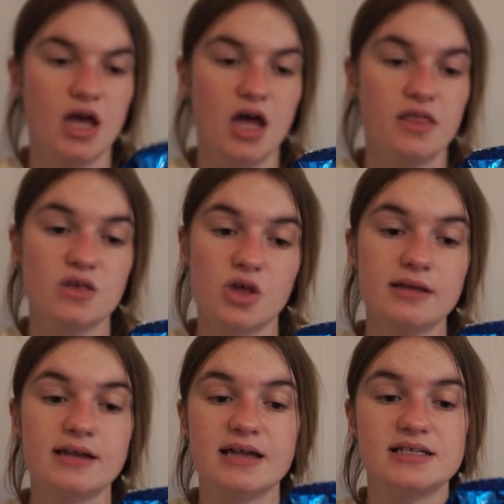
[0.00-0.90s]
there's only
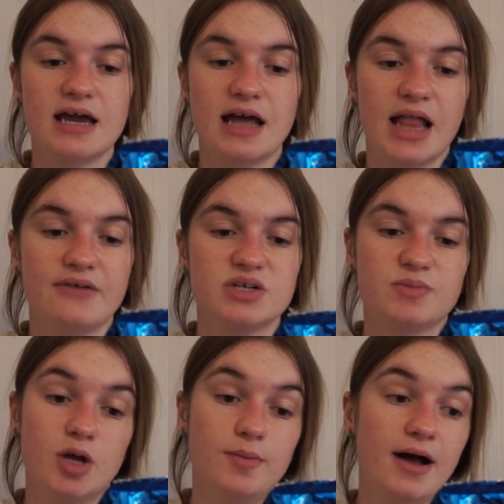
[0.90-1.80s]
98 calories
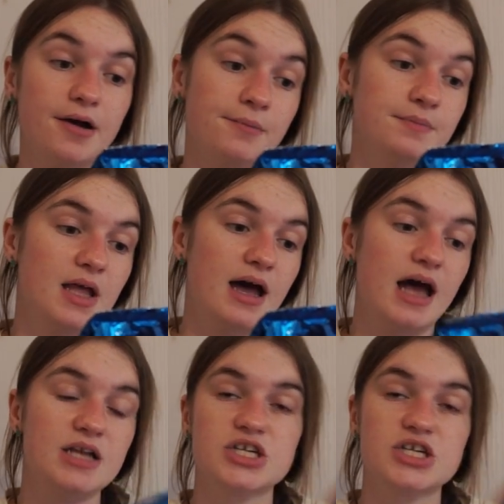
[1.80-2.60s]
per bag, and you